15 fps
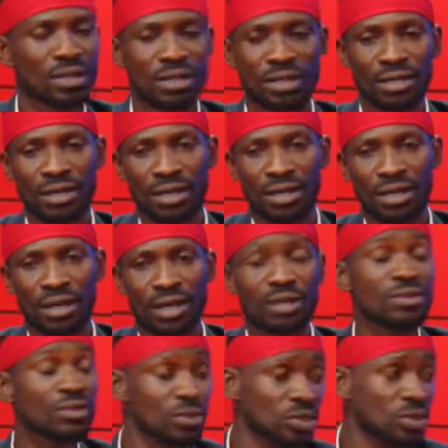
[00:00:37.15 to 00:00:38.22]
And I
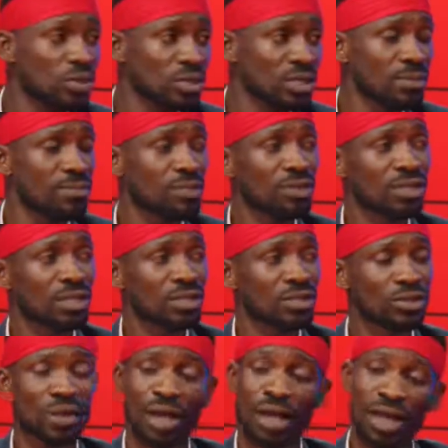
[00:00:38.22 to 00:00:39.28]
thought it was important,
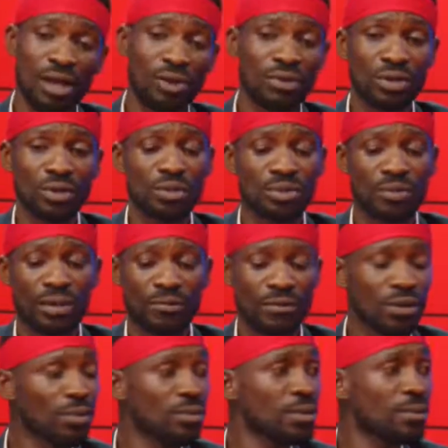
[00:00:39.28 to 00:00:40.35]
so I agreed with my
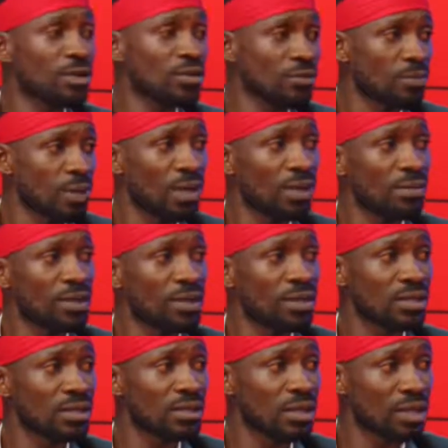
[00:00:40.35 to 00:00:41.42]
fellow members of
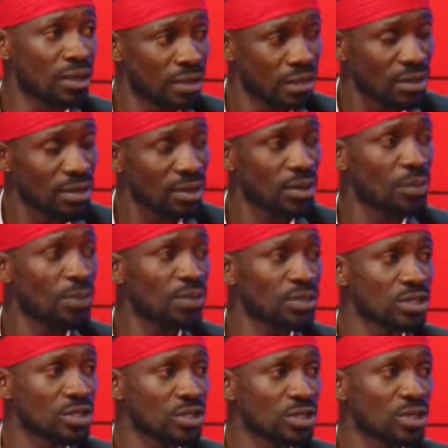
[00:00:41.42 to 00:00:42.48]
parliament in the
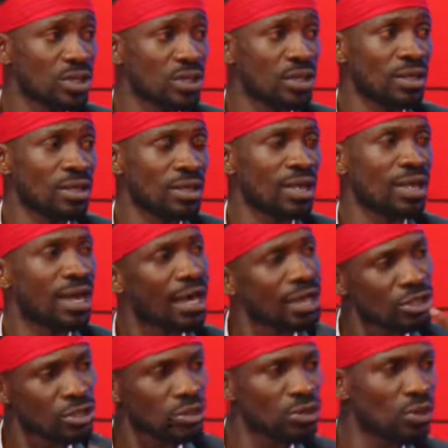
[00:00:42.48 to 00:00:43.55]
opposition that I
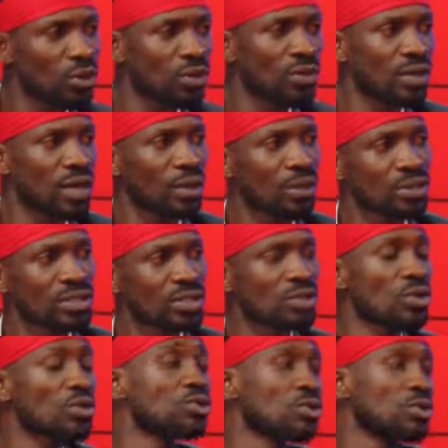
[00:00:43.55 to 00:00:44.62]
should go there because it's
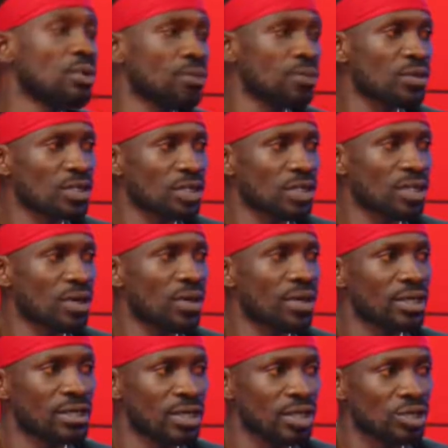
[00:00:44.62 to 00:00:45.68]
also important. Our
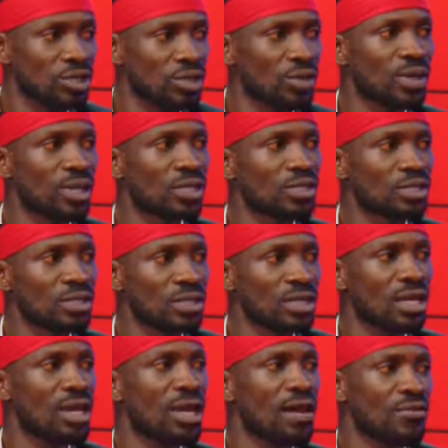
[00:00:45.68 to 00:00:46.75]
international relations
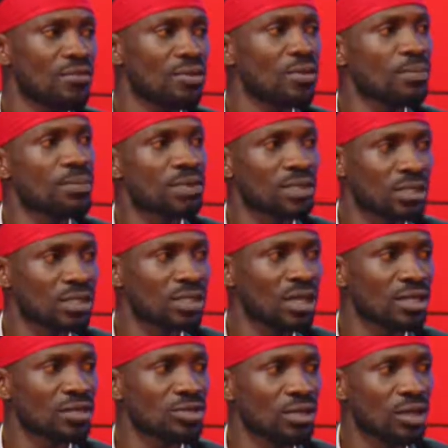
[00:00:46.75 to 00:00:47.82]
are very important in
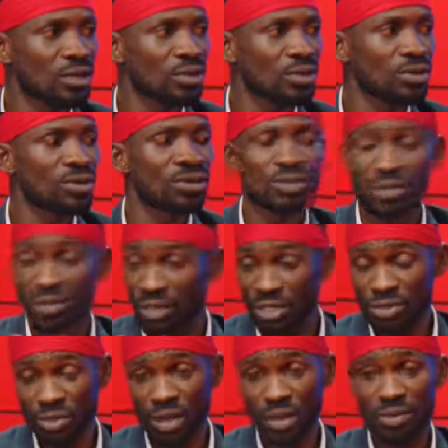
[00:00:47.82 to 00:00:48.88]
our struggle. So
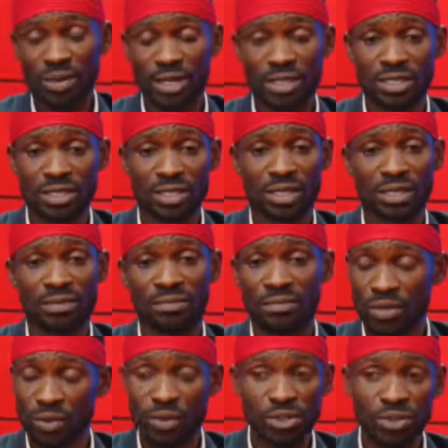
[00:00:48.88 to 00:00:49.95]
that's why I went.
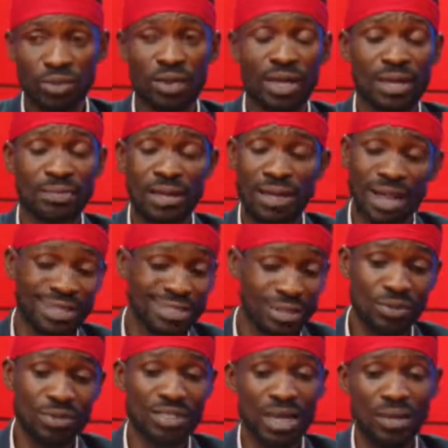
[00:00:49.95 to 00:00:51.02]
It was all right. But as I
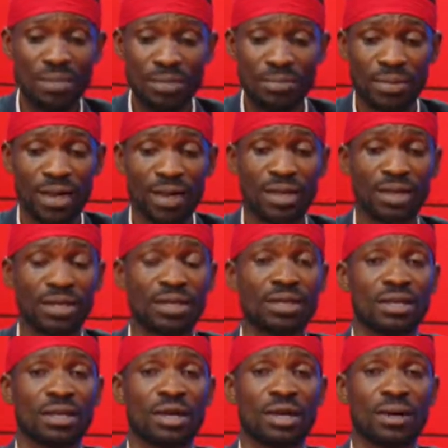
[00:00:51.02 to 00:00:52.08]
was coming back,
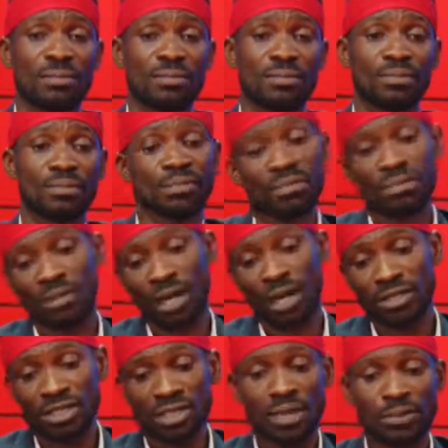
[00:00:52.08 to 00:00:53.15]

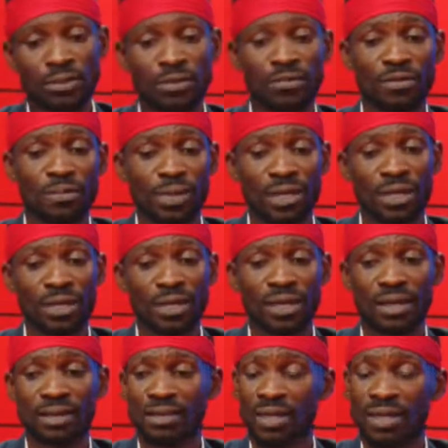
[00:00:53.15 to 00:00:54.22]
I stepped off the plane,
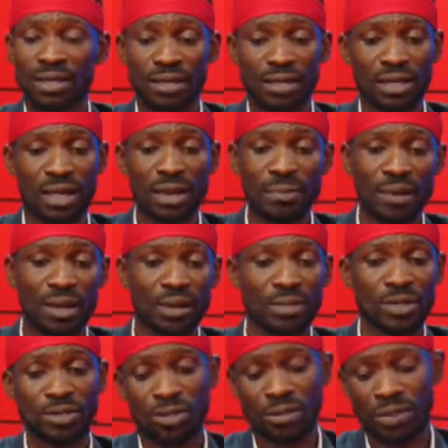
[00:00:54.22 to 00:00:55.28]
and then the Kampala
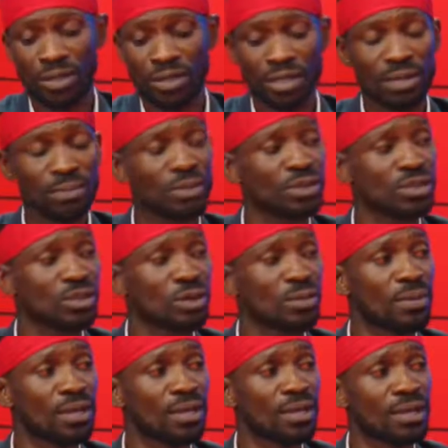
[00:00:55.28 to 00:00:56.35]
Metropolitan Police
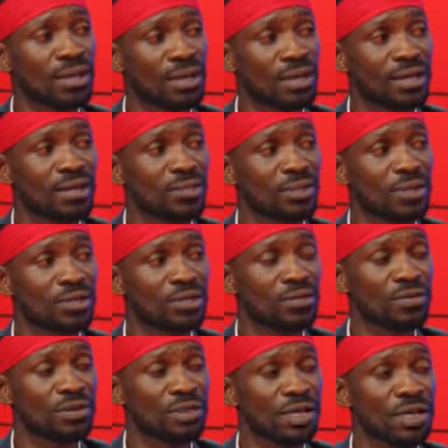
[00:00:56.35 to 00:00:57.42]
Commander and another police
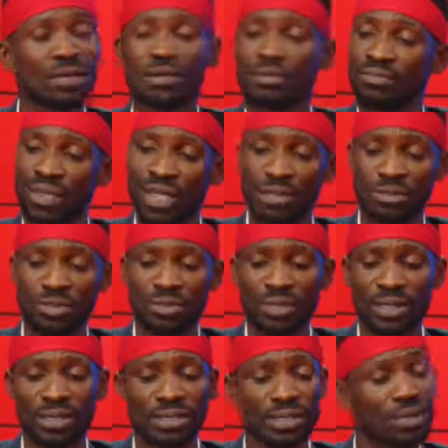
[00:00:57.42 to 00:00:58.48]
officer came to
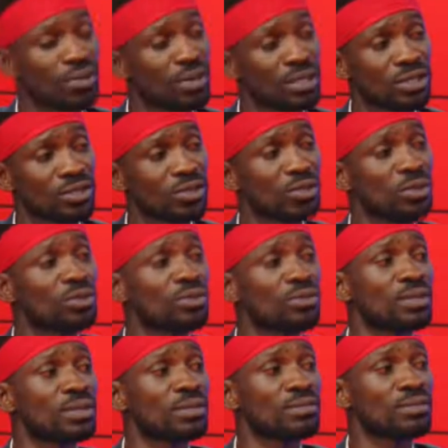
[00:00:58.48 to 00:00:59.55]
me and said they wanted to talk to
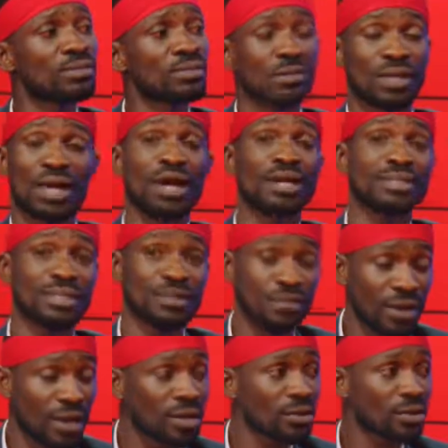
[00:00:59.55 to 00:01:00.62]
me. I asked
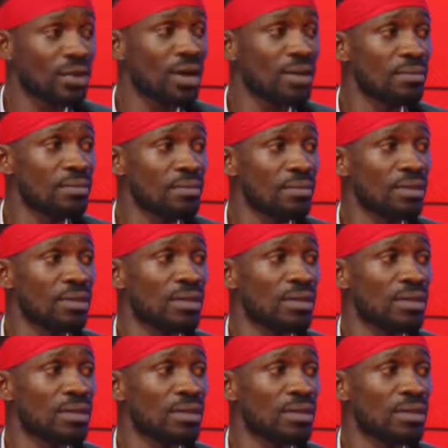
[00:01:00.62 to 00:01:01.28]
if I had a crime.